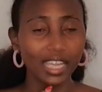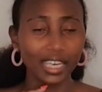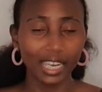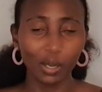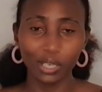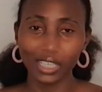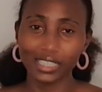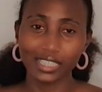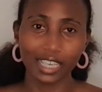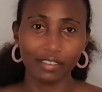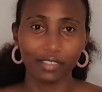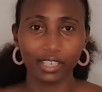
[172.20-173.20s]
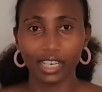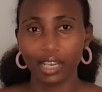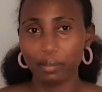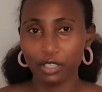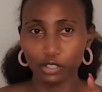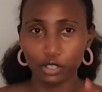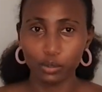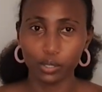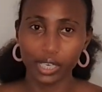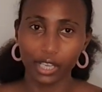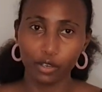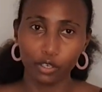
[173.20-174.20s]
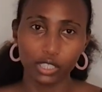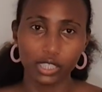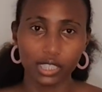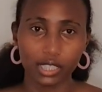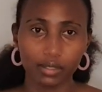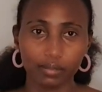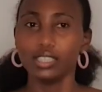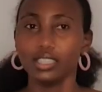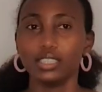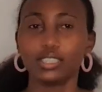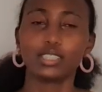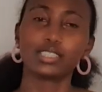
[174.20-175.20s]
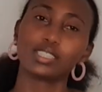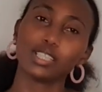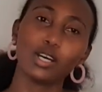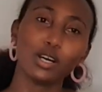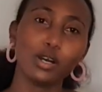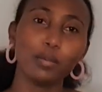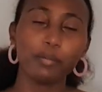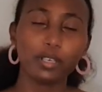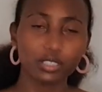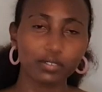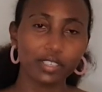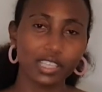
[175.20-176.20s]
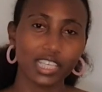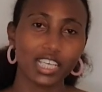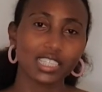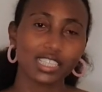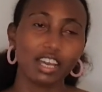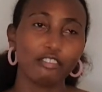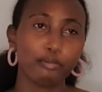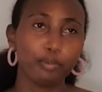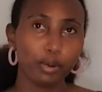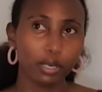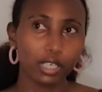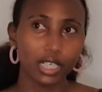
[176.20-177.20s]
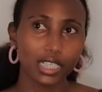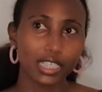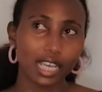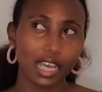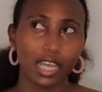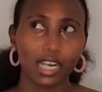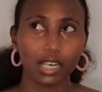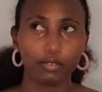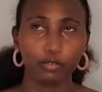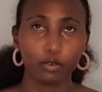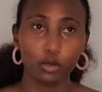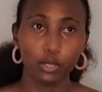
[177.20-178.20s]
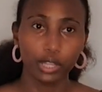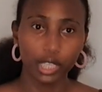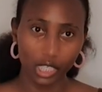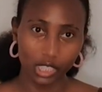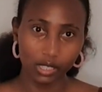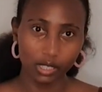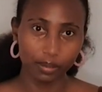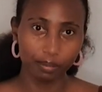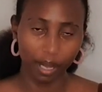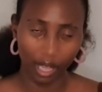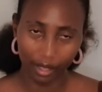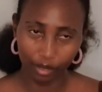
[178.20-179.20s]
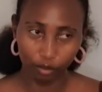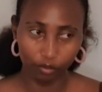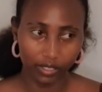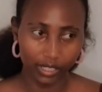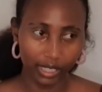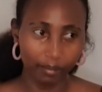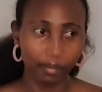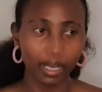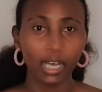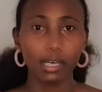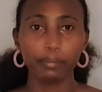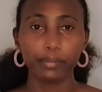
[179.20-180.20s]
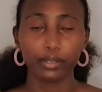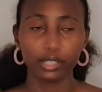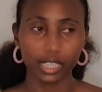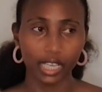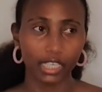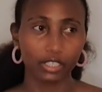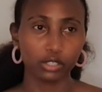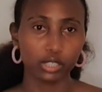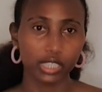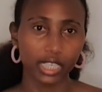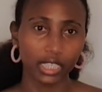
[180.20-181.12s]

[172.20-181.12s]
Now let's dive in. Let me show you what I got. So most of the things I've bought are for this month of December, because I had not done